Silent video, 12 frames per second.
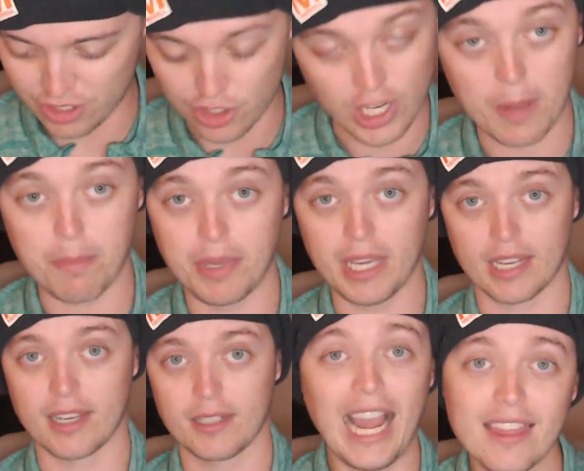
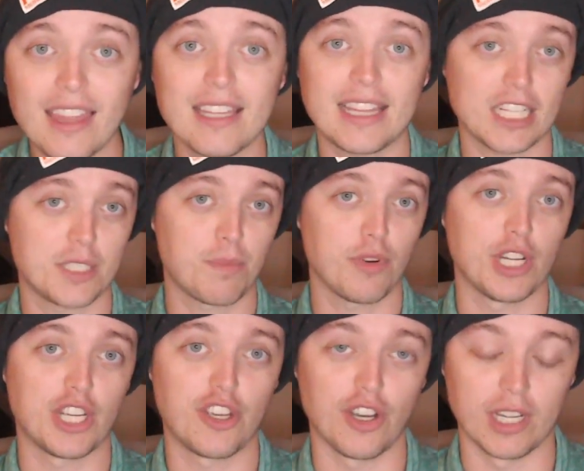J-Pick. I think that's pretty
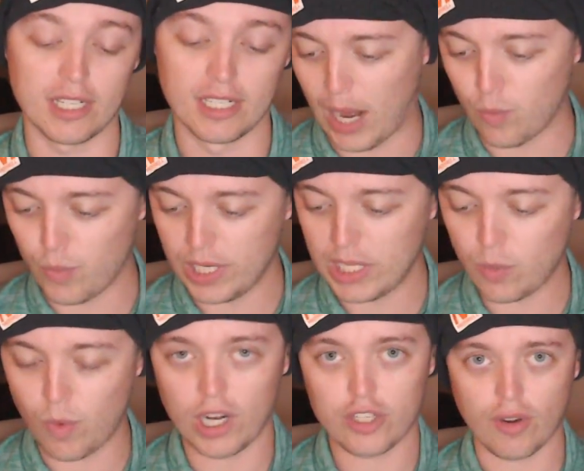good. I really
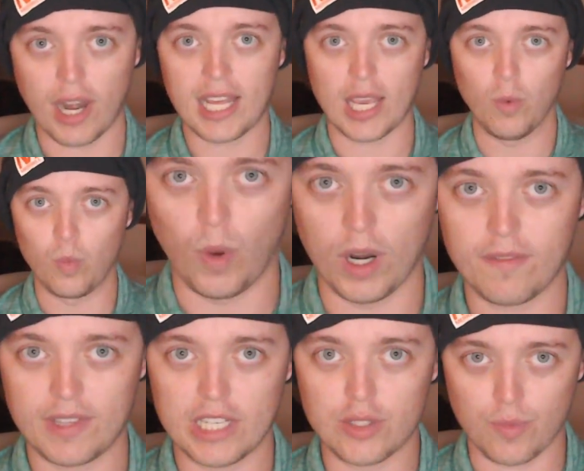want to try to get one of
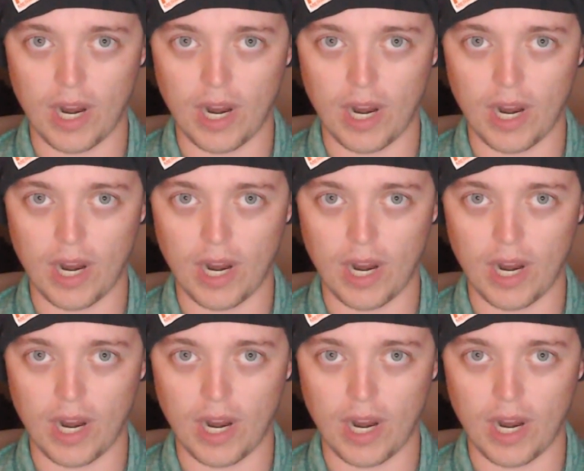these